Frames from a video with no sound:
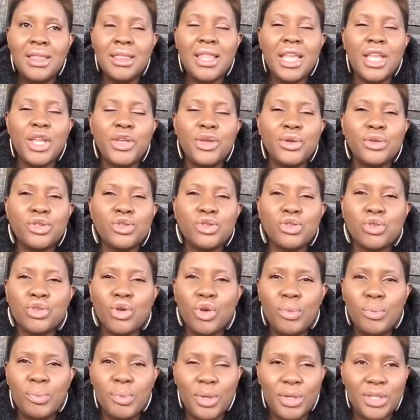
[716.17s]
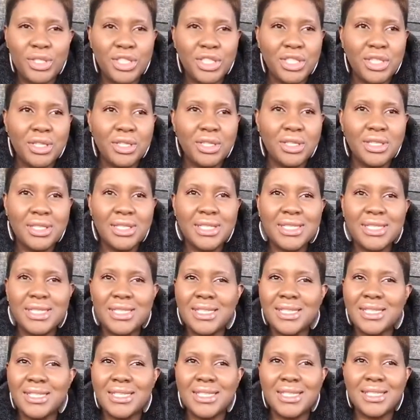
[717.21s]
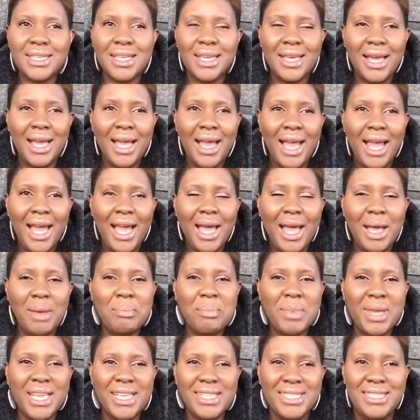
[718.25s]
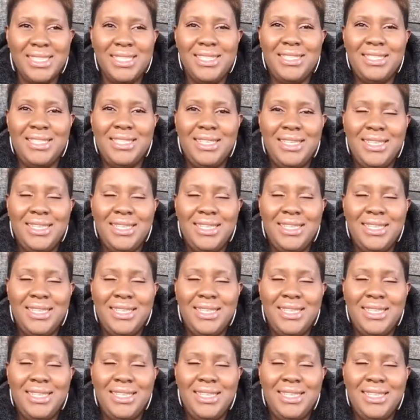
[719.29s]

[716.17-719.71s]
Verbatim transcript: Thank you so much this is amazing.